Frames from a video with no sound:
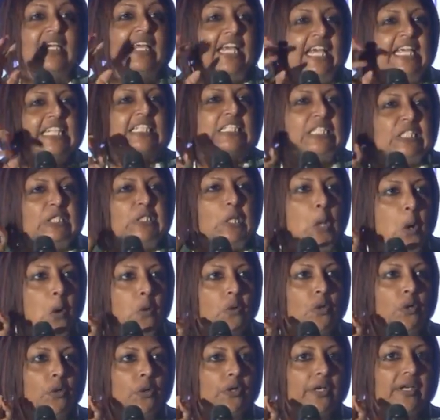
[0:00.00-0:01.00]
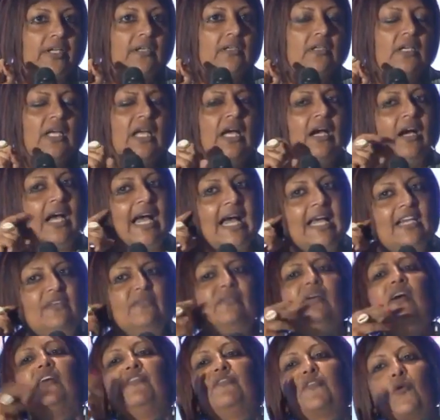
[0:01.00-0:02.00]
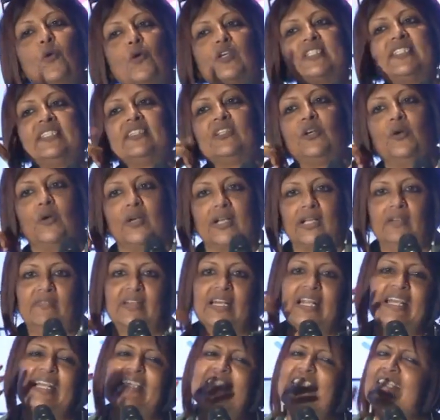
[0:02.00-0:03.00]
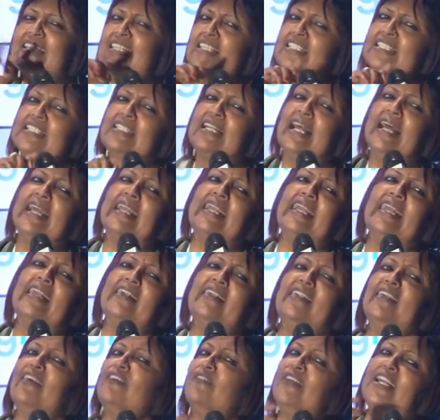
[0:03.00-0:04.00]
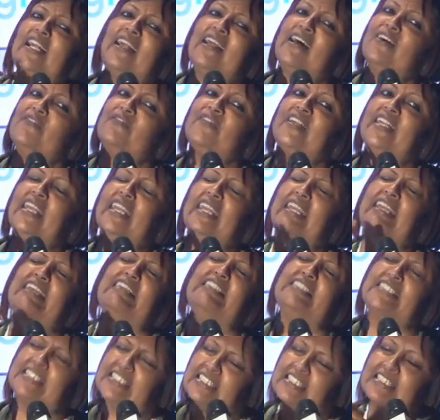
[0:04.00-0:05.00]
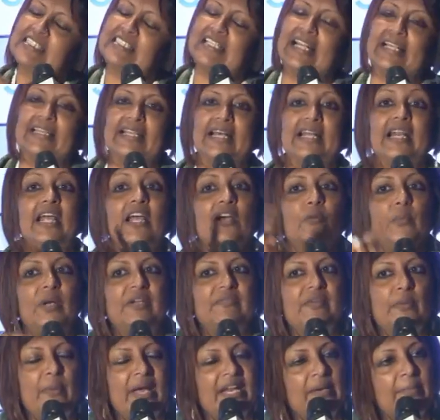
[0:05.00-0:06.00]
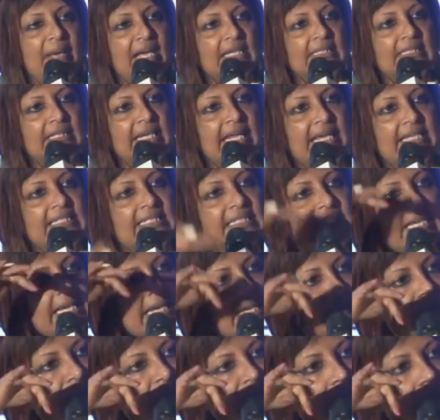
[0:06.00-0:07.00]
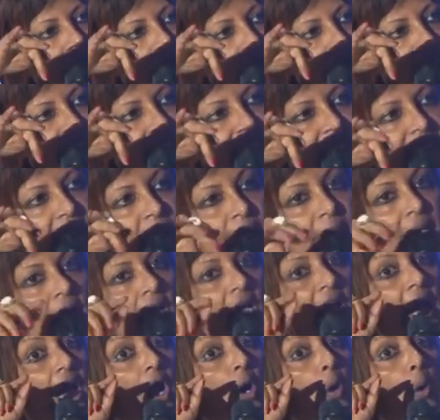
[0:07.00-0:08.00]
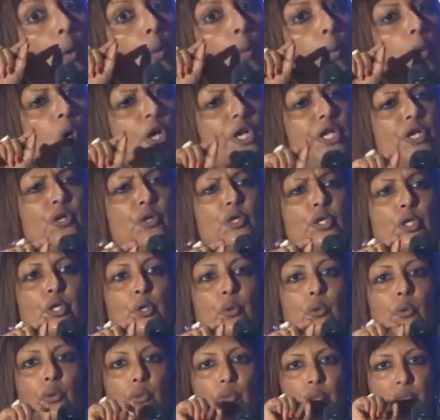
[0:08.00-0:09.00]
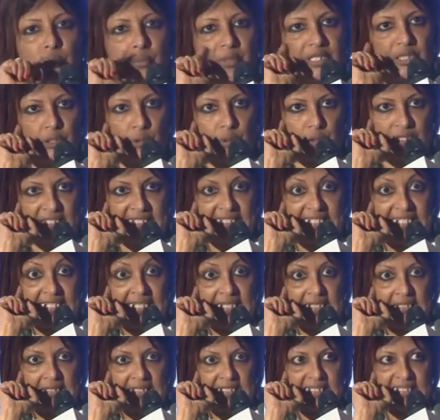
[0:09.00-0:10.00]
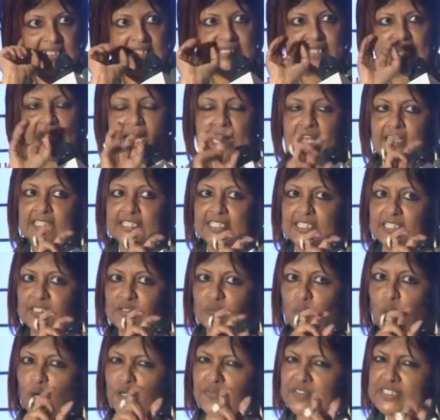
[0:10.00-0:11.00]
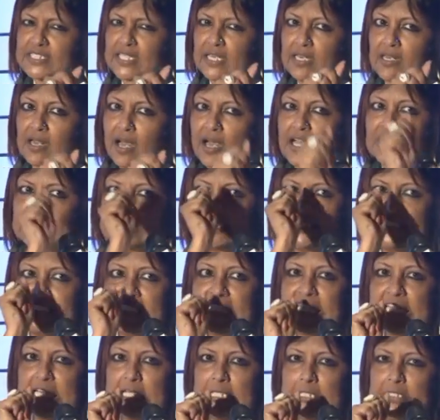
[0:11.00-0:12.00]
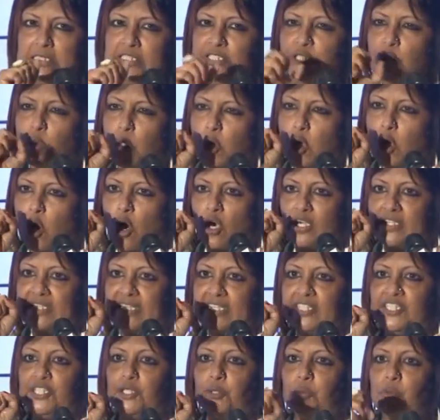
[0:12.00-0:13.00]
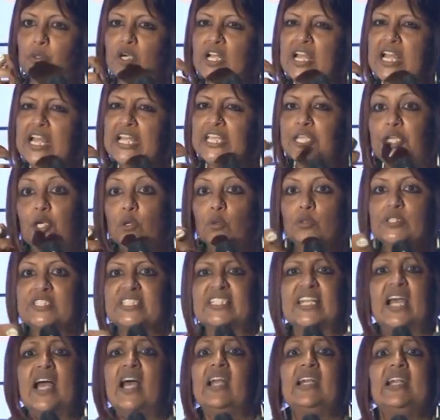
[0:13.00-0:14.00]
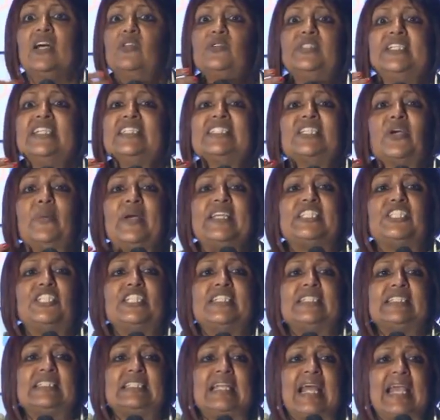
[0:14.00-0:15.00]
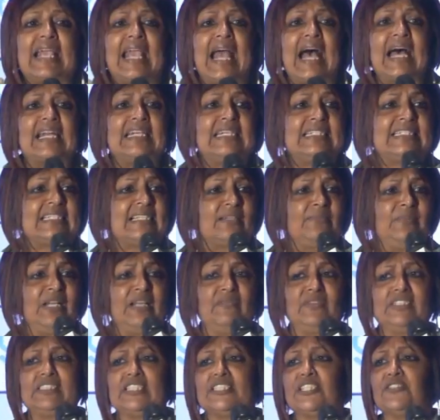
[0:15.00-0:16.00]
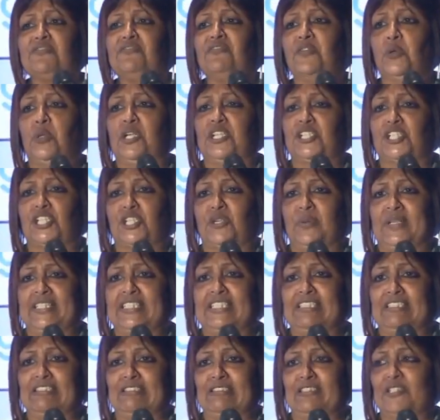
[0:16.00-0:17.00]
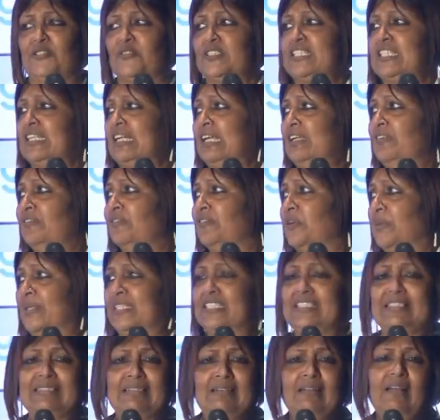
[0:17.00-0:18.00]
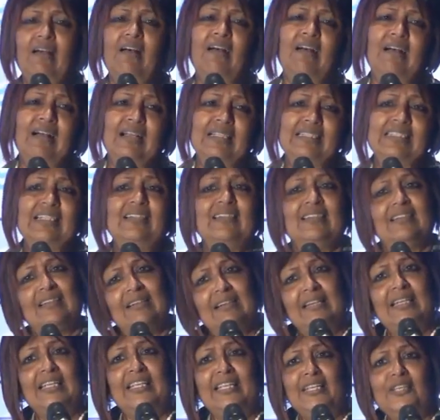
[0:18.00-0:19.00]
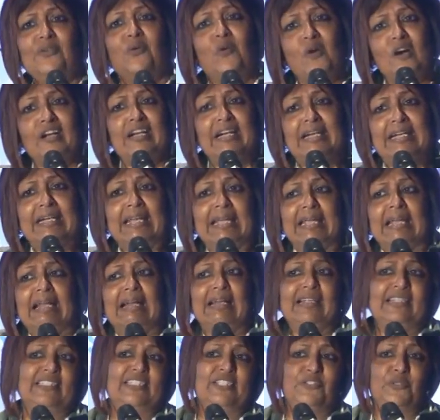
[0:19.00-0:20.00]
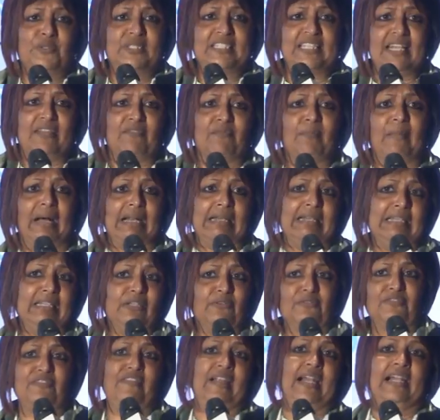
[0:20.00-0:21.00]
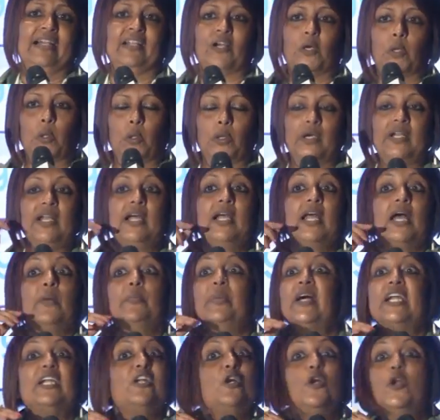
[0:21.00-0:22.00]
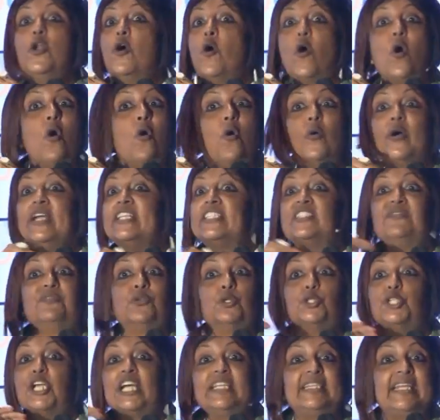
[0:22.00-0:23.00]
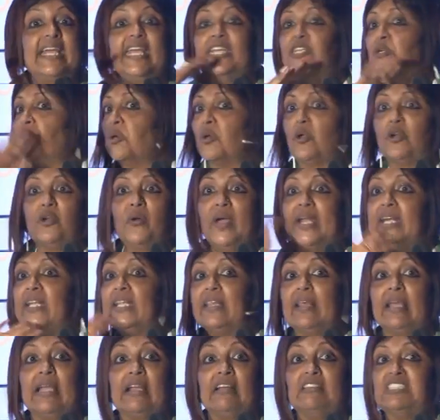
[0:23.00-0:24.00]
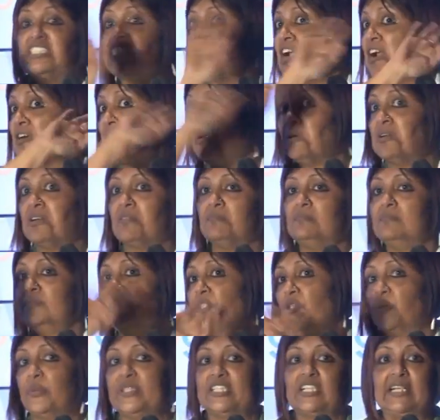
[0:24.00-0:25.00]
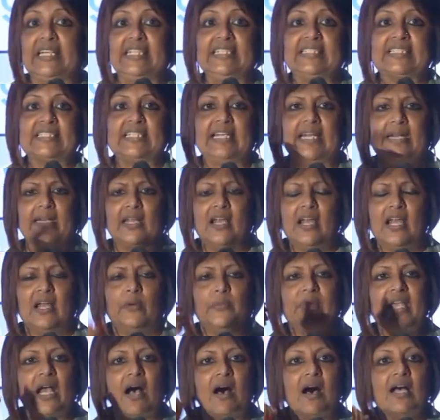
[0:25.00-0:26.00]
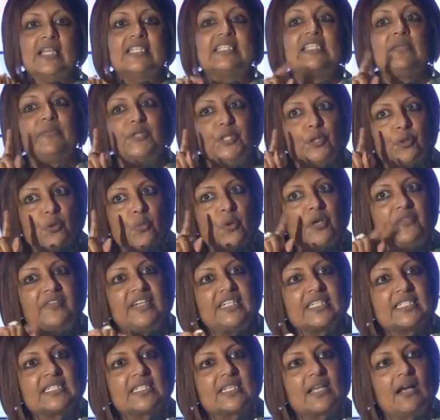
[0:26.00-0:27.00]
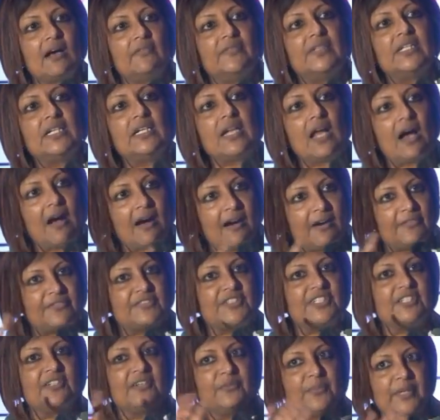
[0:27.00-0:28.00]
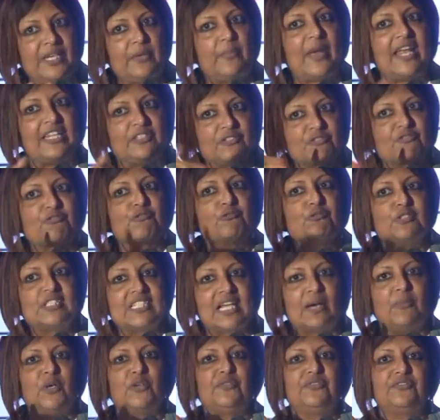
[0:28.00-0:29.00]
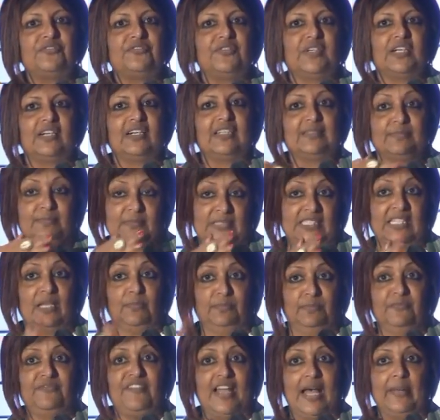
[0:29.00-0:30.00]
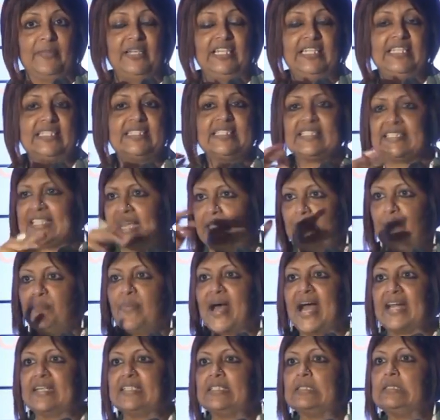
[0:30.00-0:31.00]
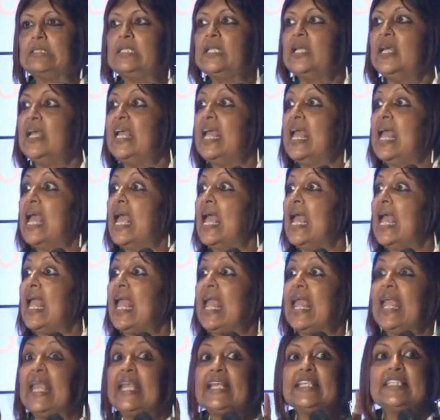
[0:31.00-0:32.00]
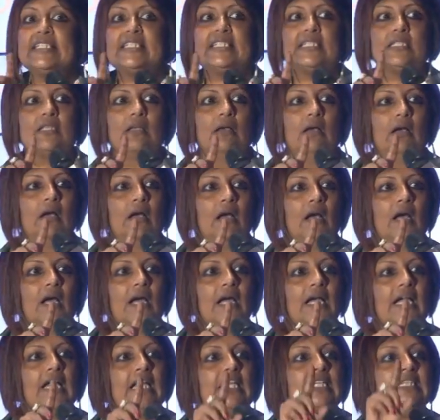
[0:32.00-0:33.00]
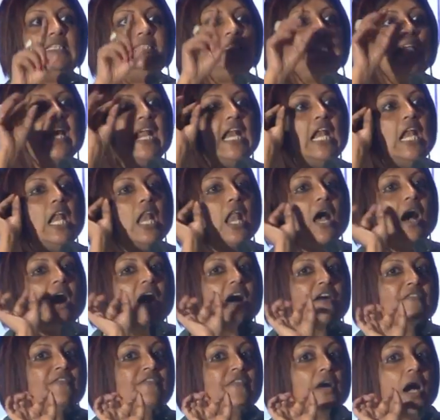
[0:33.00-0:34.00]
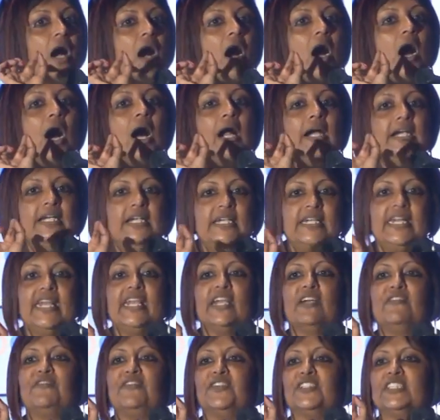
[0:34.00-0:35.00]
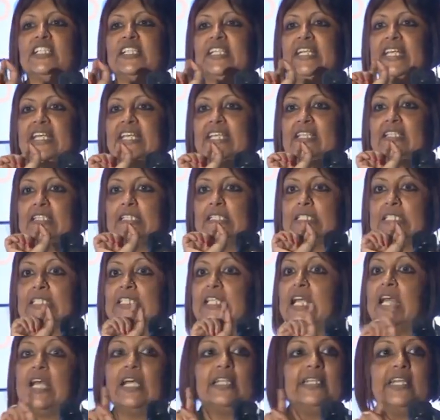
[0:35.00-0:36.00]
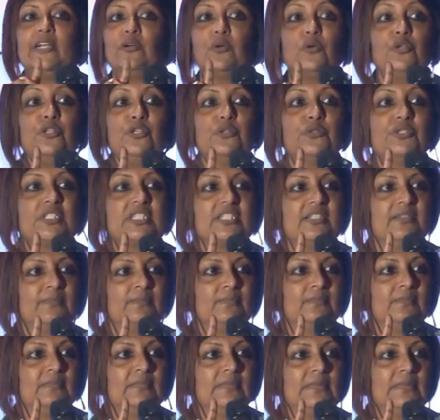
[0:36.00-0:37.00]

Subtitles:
it's so good. And of course, in the hotel, we're like, just like India, we love deals. It's just like that. When we went back the next day and we asked them, what do you do with those deals? Tell us, what was the last deal you got and you used? Now, this question is like, at some level, such a foolish question. It's a naive question. You got a deal, you saved money, you felt good. But no, it's Vuja Day. You don't know anything. Start on with a clean slate. We asked them, and you know what we discovered after we went through some families, same pattern, is they love hunting for the deals. They don't use them.